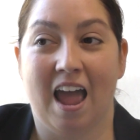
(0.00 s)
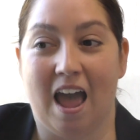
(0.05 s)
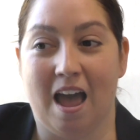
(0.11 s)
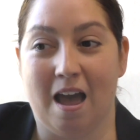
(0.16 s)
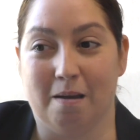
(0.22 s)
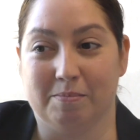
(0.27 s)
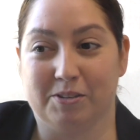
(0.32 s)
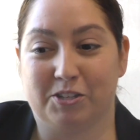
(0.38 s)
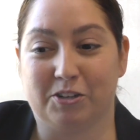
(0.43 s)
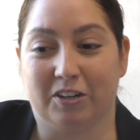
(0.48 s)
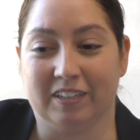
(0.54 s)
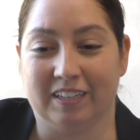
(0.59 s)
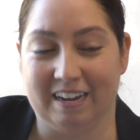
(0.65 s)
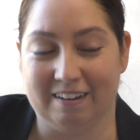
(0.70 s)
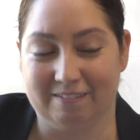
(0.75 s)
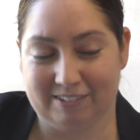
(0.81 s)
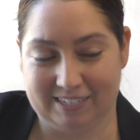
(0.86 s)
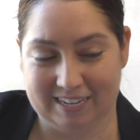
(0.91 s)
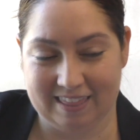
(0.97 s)

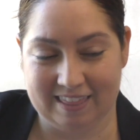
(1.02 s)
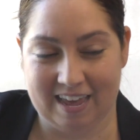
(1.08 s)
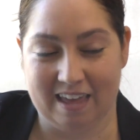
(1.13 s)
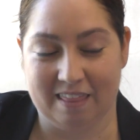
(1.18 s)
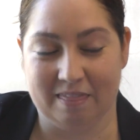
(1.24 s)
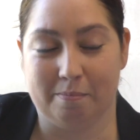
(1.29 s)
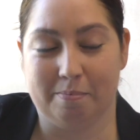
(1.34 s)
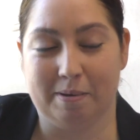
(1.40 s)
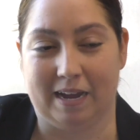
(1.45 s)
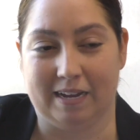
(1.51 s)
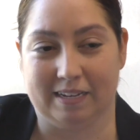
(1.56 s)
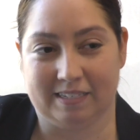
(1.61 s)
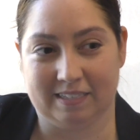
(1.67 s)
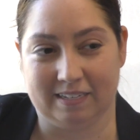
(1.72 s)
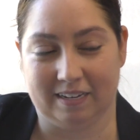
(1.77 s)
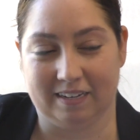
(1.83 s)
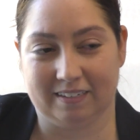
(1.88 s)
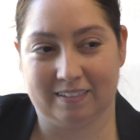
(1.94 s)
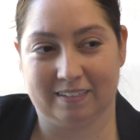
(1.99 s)
Certainly I've seen that in the
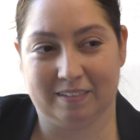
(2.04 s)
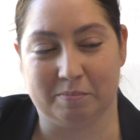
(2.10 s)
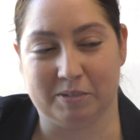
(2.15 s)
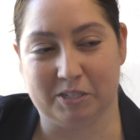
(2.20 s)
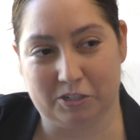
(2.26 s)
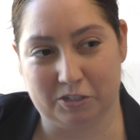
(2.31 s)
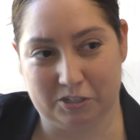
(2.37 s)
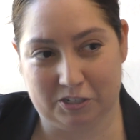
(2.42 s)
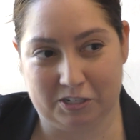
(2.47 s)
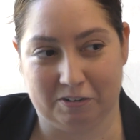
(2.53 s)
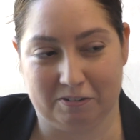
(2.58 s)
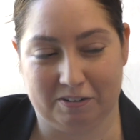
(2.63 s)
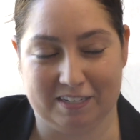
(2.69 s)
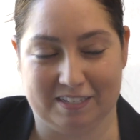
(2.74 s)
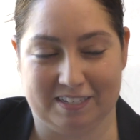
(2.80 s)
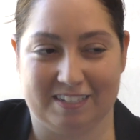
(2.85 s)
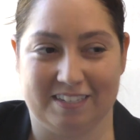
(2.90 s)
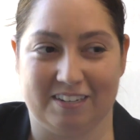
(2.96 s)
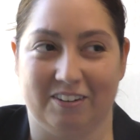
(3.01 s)
past, that commissioners don't
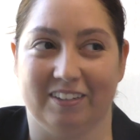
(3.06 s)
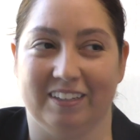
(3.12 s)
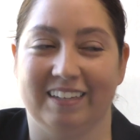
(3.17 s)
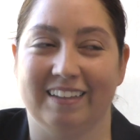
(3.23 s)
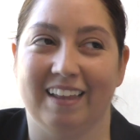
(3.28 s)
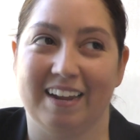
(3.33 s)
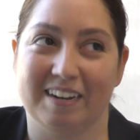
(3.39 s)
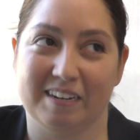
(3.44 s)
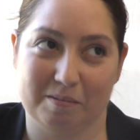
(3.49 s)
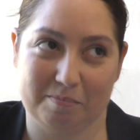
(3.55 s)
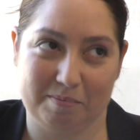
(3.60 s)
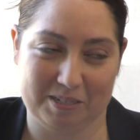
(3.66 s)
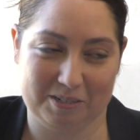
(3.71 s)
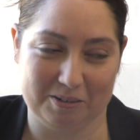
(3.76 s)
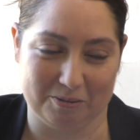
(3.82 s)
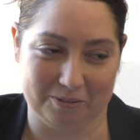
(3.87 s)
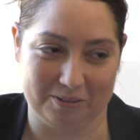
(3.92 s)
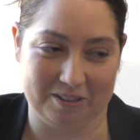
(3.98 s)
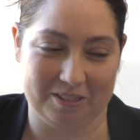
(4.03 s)
necessarily like to be
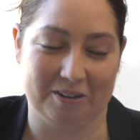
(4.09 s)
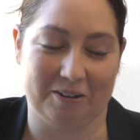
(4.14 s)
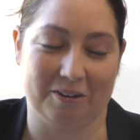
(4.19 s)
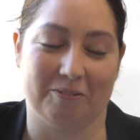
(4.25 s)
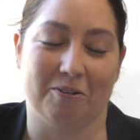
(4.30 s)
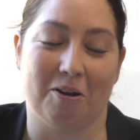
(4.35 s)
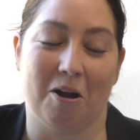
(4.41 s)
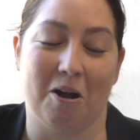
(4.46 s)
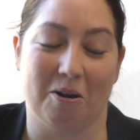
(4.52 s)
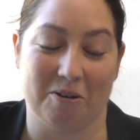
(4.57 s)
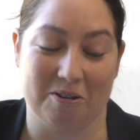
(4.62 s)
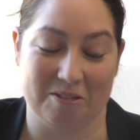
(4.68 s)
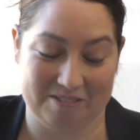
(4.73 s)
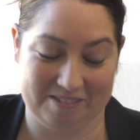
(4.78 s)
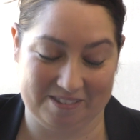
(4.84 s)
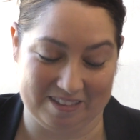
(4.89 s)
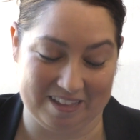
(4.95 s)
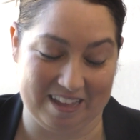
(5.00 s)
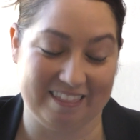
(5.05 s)
told that they're wrong or
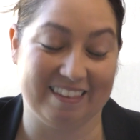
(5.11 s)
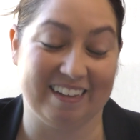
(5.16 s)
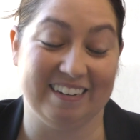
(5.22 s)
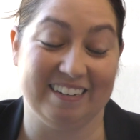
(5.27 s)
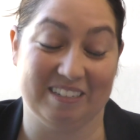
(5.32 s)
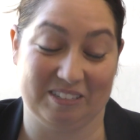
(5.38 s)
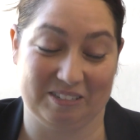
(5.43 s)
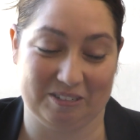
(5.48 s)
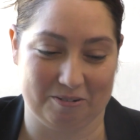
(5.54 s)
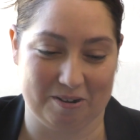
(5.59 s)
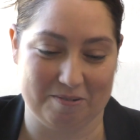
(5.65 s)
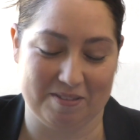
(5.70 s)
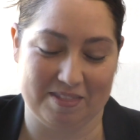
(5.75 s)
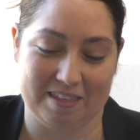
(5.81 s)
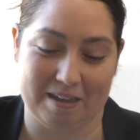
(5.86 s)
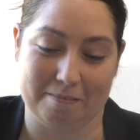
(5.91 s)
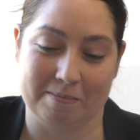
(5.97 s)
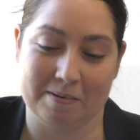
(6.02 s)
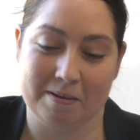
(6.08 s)
that they disagree
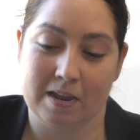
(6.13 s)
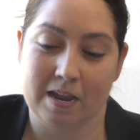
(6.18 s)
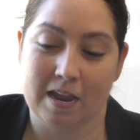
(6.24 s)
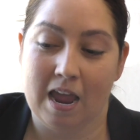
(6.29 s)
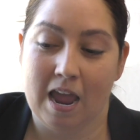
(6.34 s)
with them.